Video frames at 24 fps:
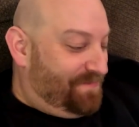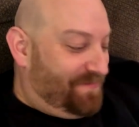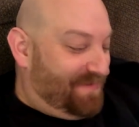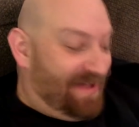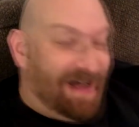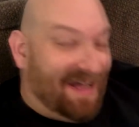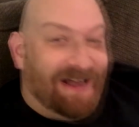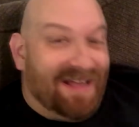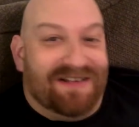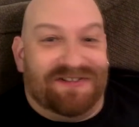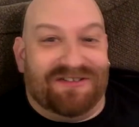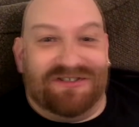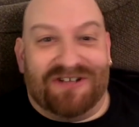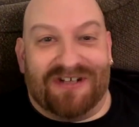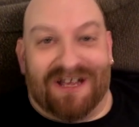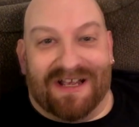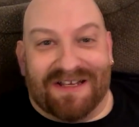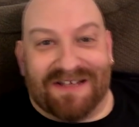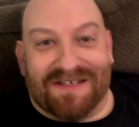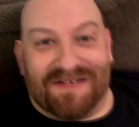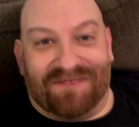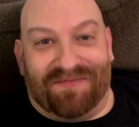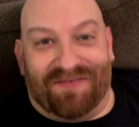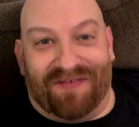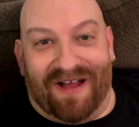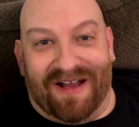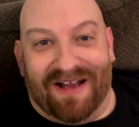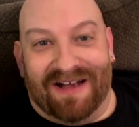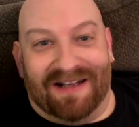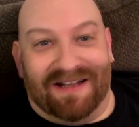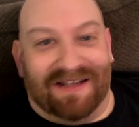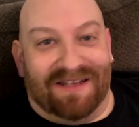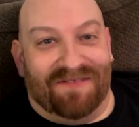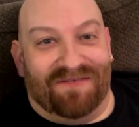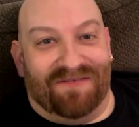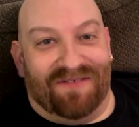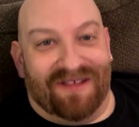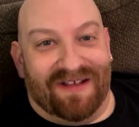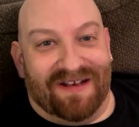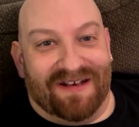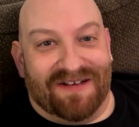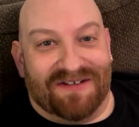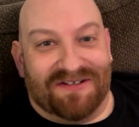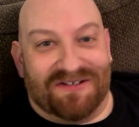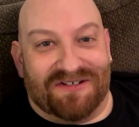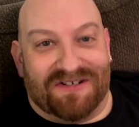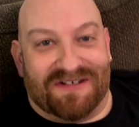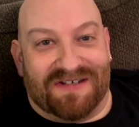I just finally
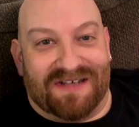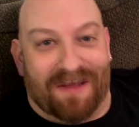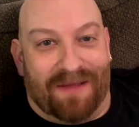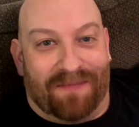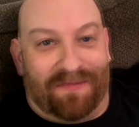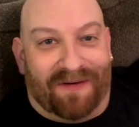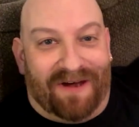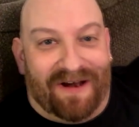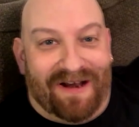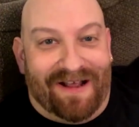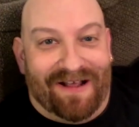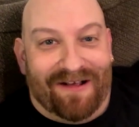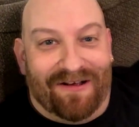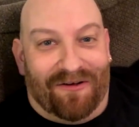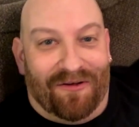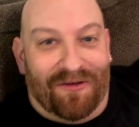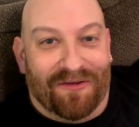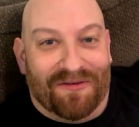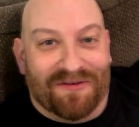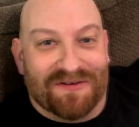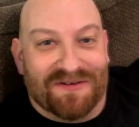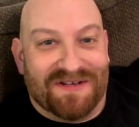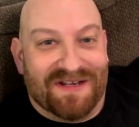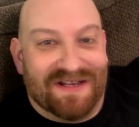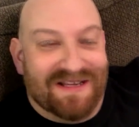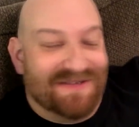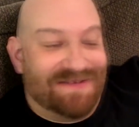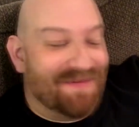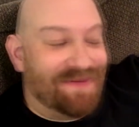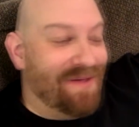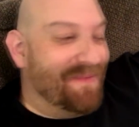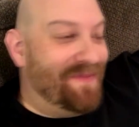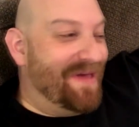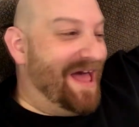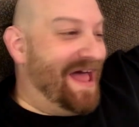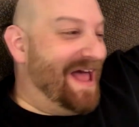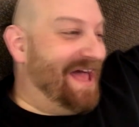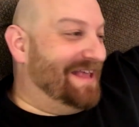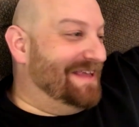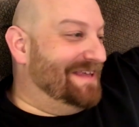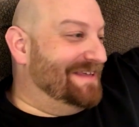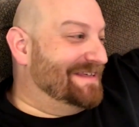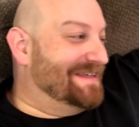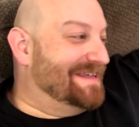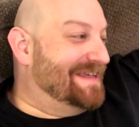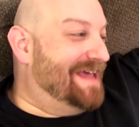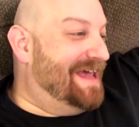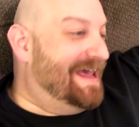finished separating all those things. My back
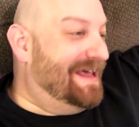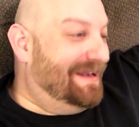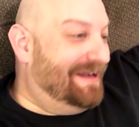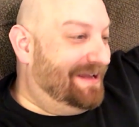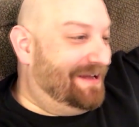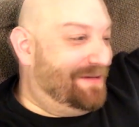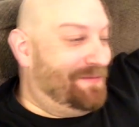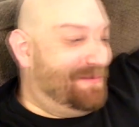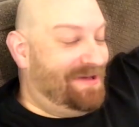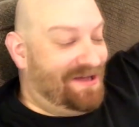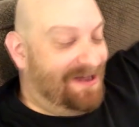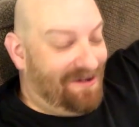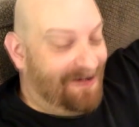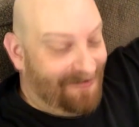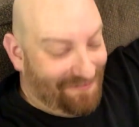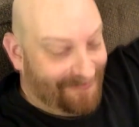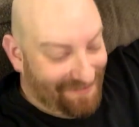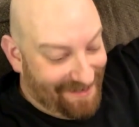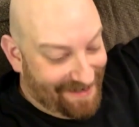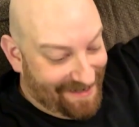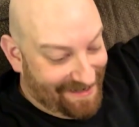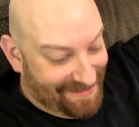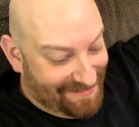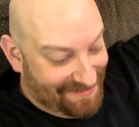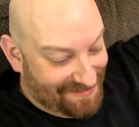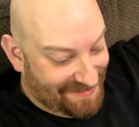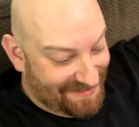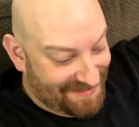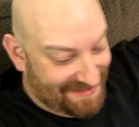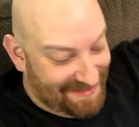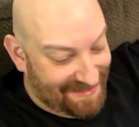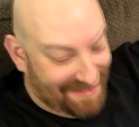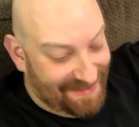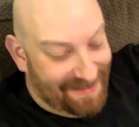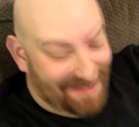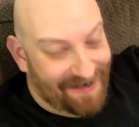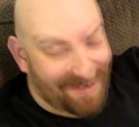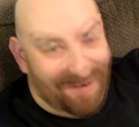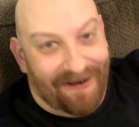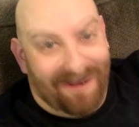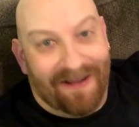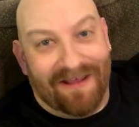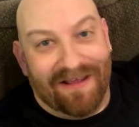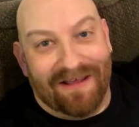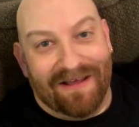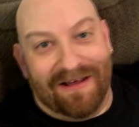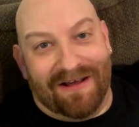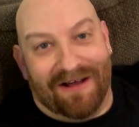is killing me already just sitting here
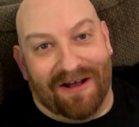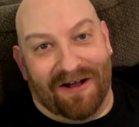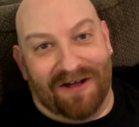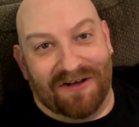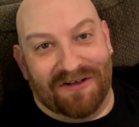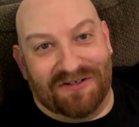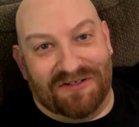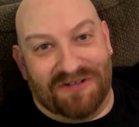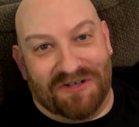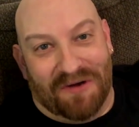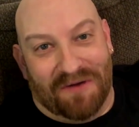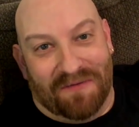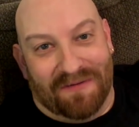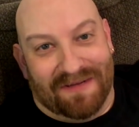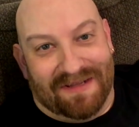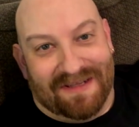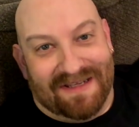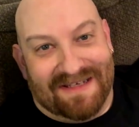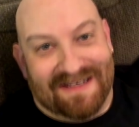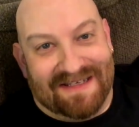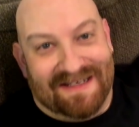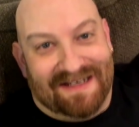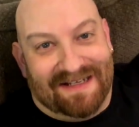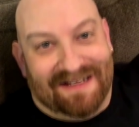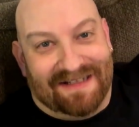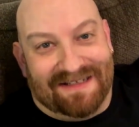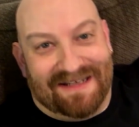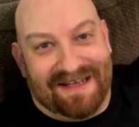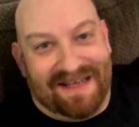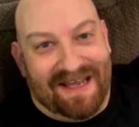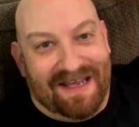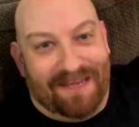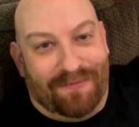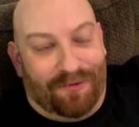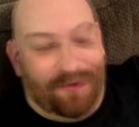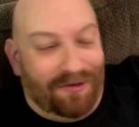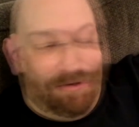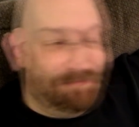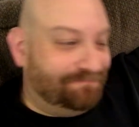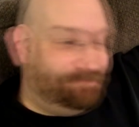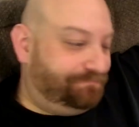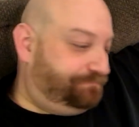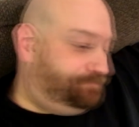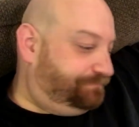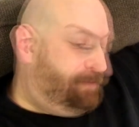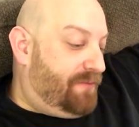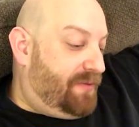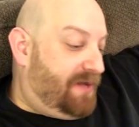hunched over this little table.
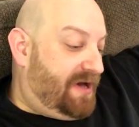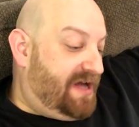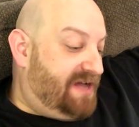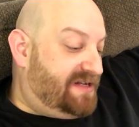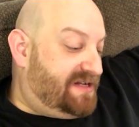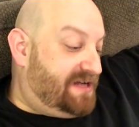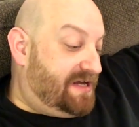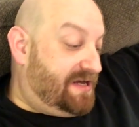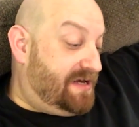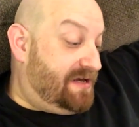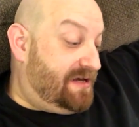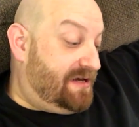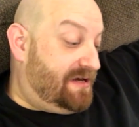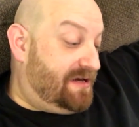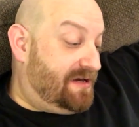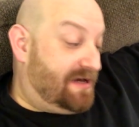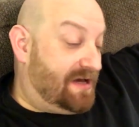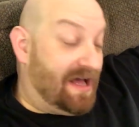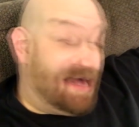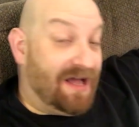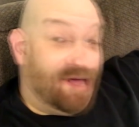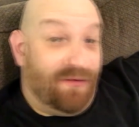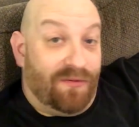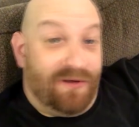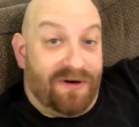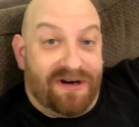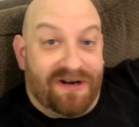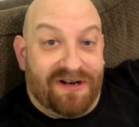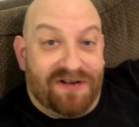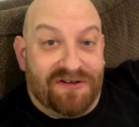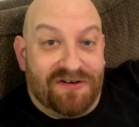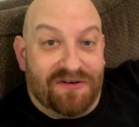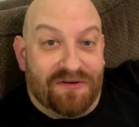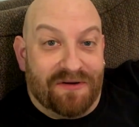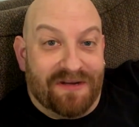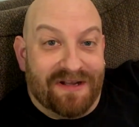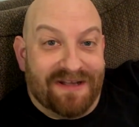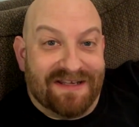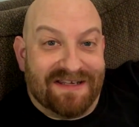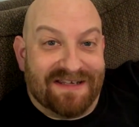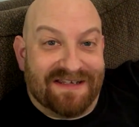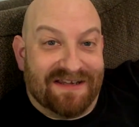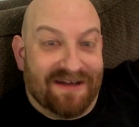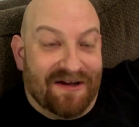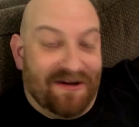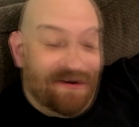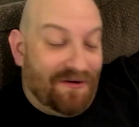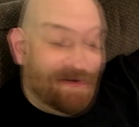But I wanted to do it,
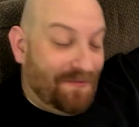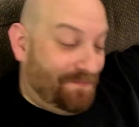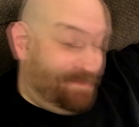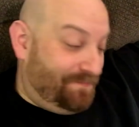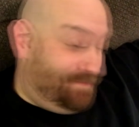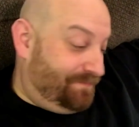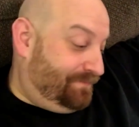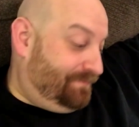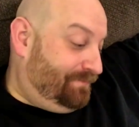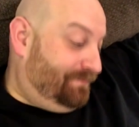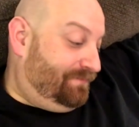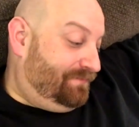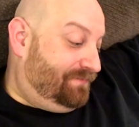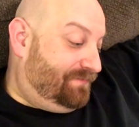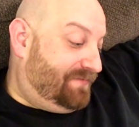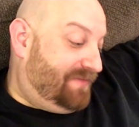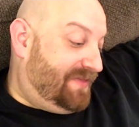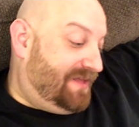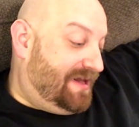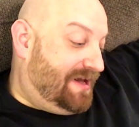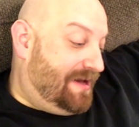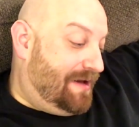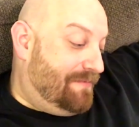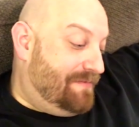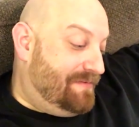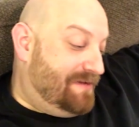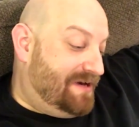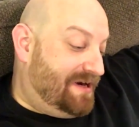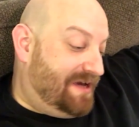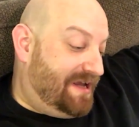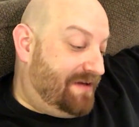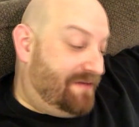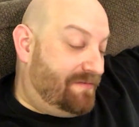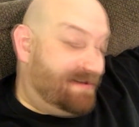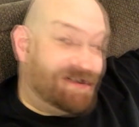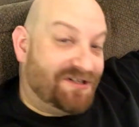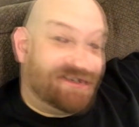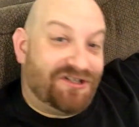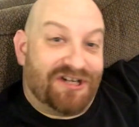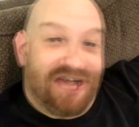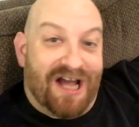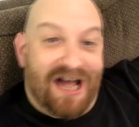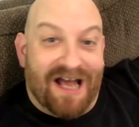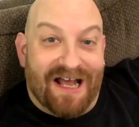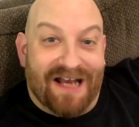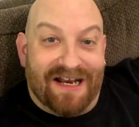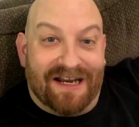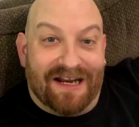so I'm going to give it a
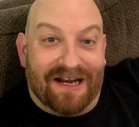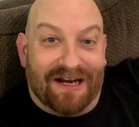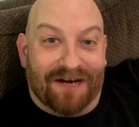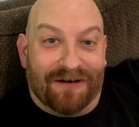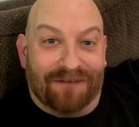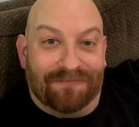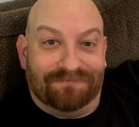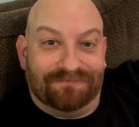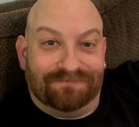shot here.